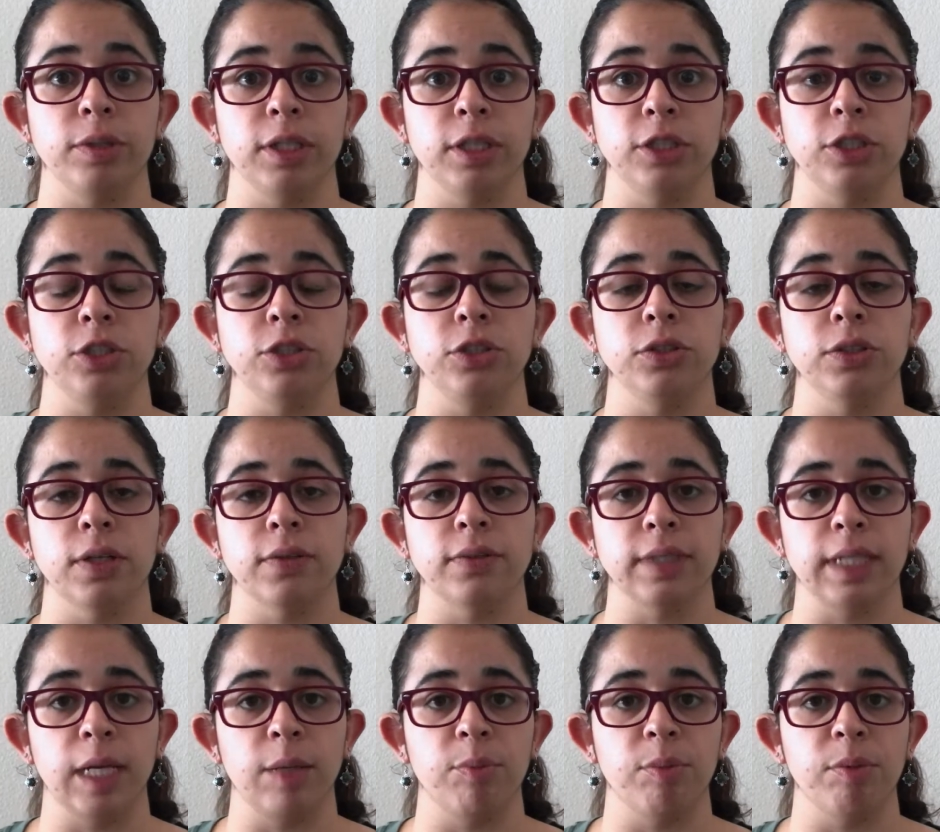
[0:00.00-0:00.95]
because you do have
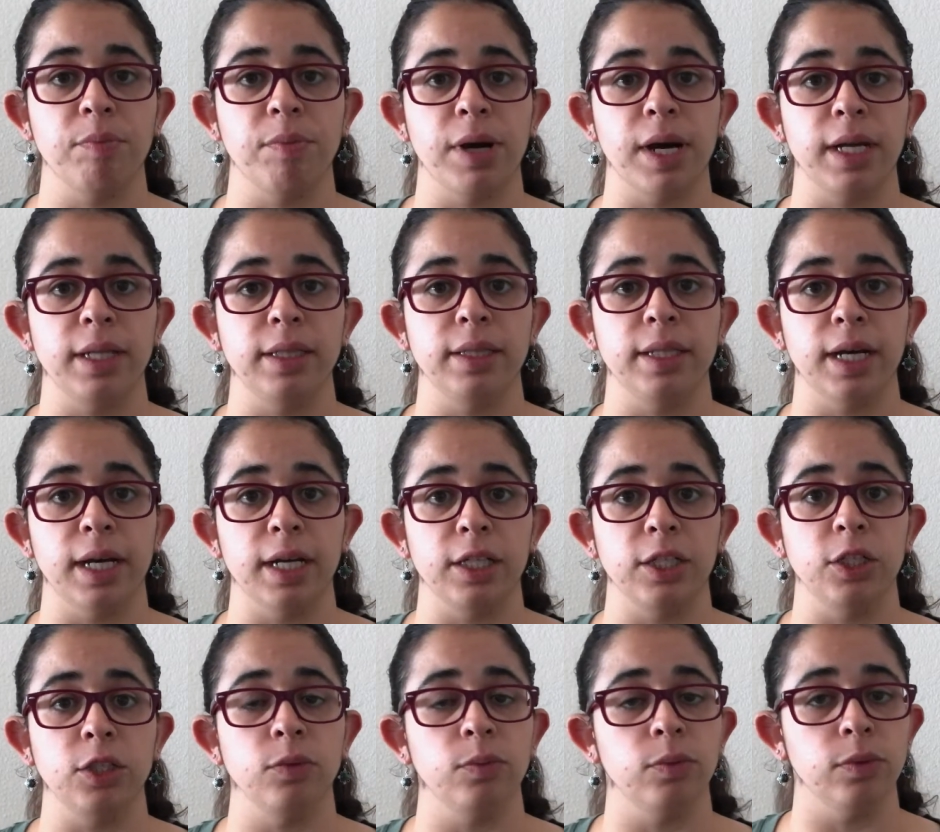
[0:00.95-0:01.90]
to keep in mind
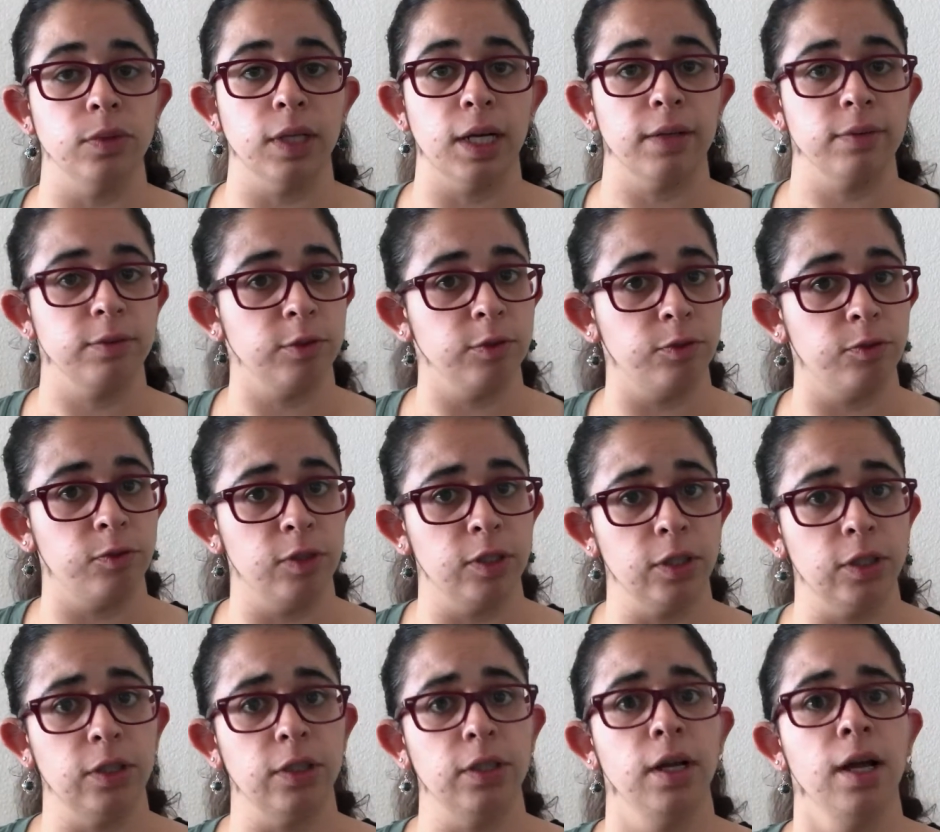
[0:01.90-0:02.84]
that you will have to
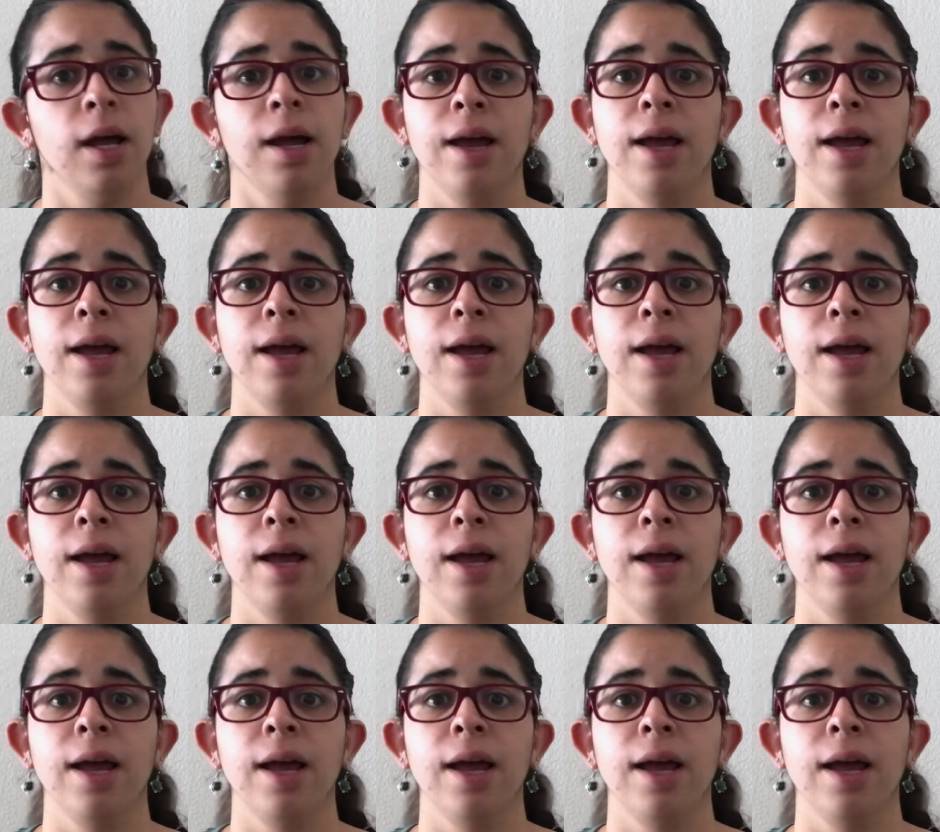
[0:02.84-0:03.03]
fill